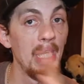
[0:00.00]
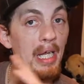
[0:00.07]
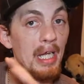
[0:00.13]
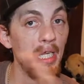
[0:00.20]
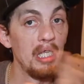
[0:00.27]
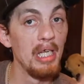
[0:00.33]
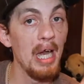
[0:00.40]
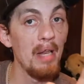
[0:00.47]

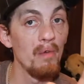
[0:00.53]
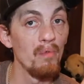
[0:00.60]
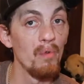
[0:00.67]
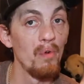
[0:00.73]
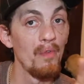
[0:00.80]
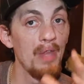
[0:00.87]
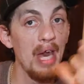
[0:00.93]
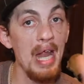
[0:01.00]
in
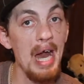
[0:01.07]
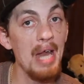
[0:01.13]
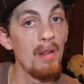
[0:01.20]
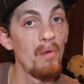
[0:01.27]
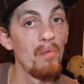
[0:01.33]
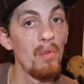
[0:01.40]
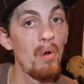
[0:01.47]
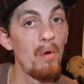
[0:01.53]
general that I
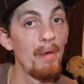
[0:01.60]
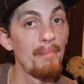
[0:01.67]
don't know